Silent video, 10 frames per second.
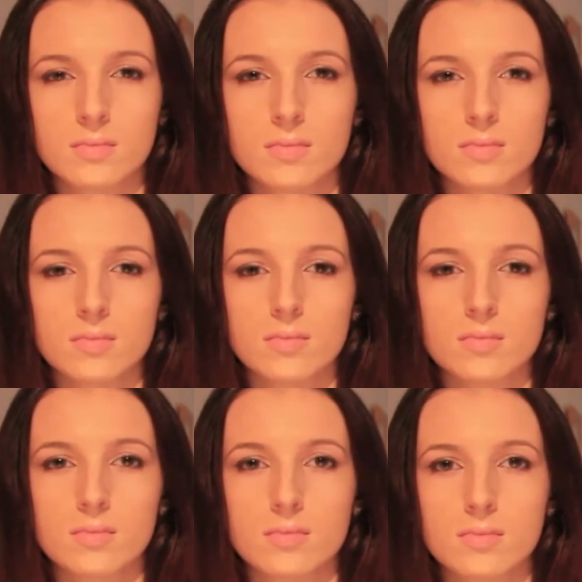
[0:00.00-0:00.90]

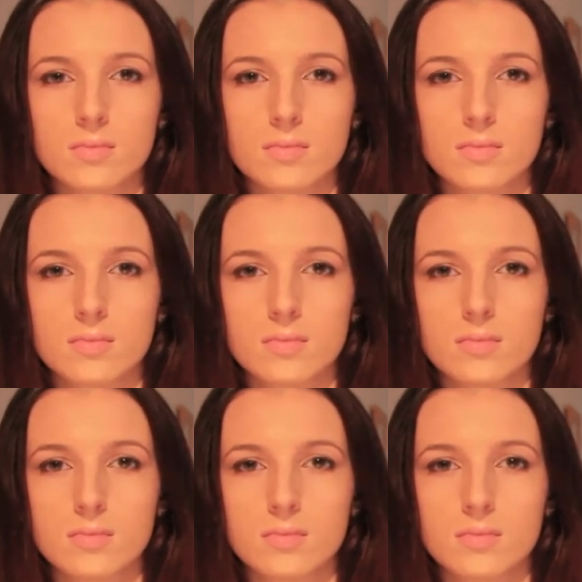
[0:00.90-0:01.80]

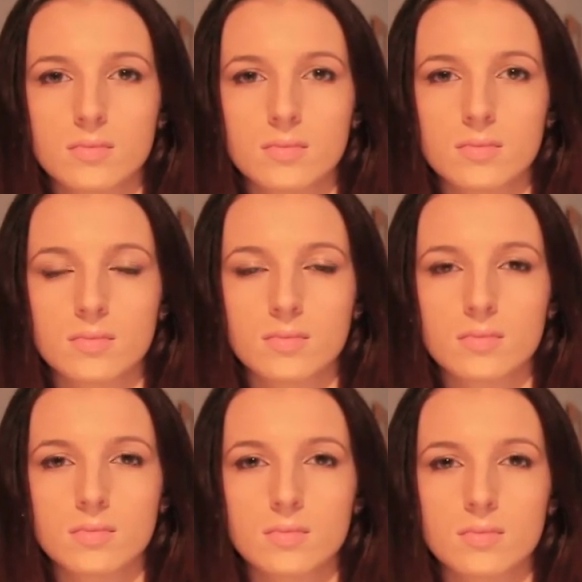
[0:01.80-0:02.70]

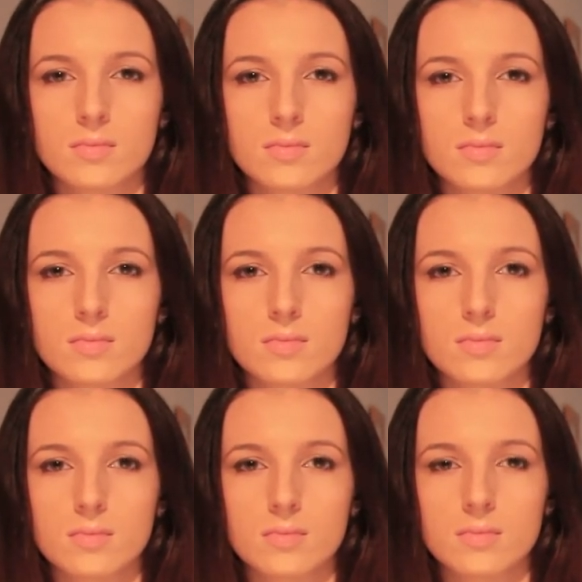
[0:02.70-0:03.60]

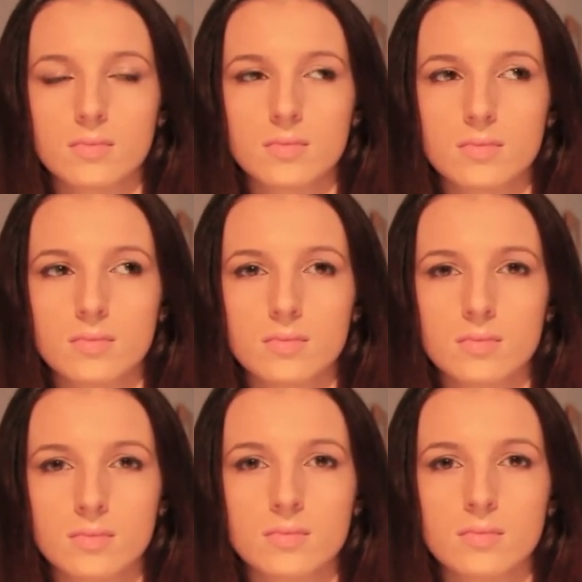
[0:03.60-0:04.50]

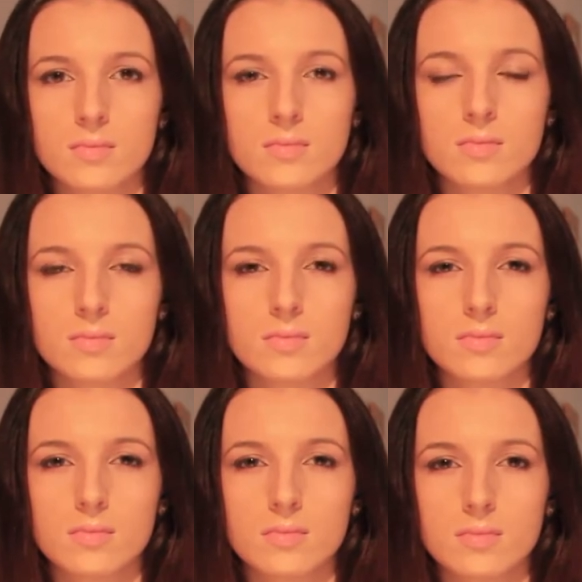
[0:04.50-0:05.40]

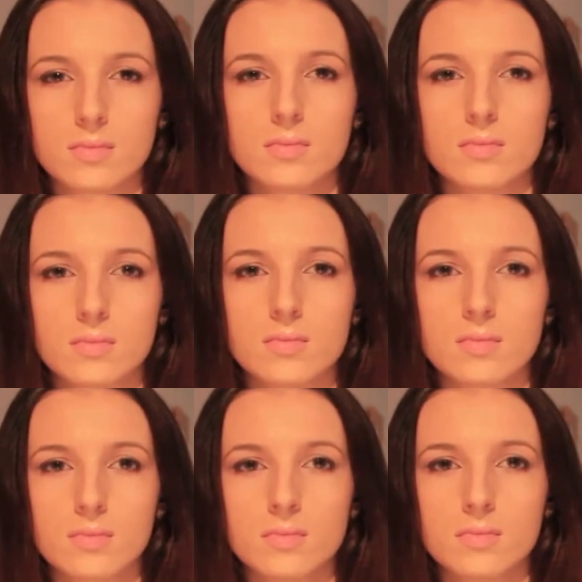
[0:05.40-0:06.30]

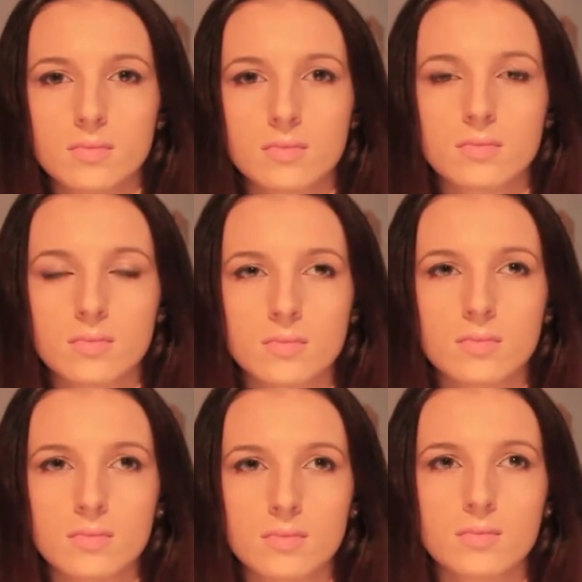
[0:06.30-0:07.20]

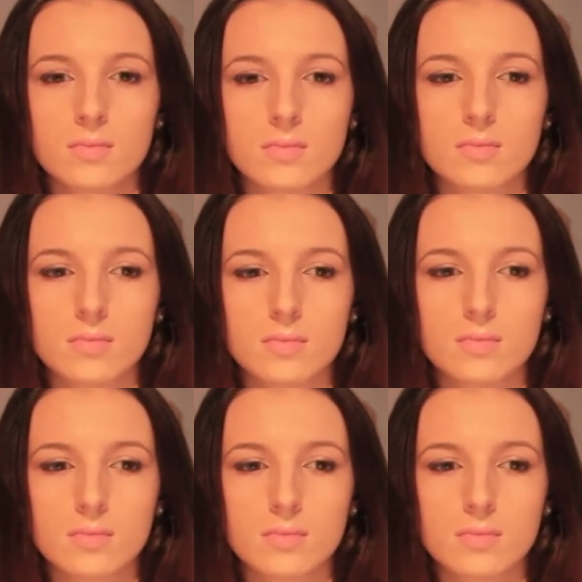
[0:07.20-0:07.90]
(silent)